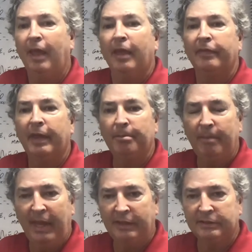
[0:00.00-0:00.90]
that
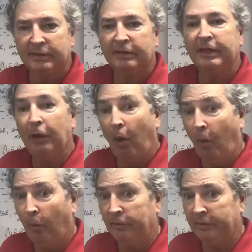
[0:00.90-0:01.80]
makes it the
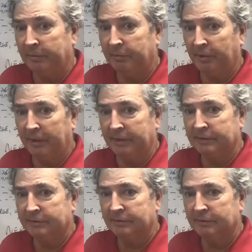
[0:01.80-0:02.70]
only
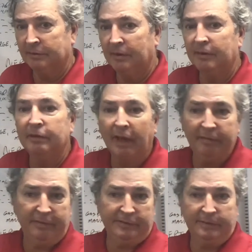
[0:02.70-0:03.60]
place life
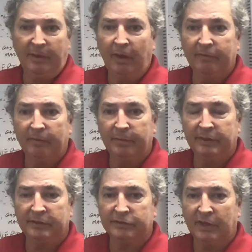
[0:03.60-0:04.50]
has ever been
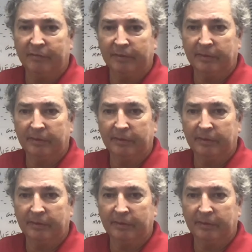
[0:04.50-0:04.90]
discovered.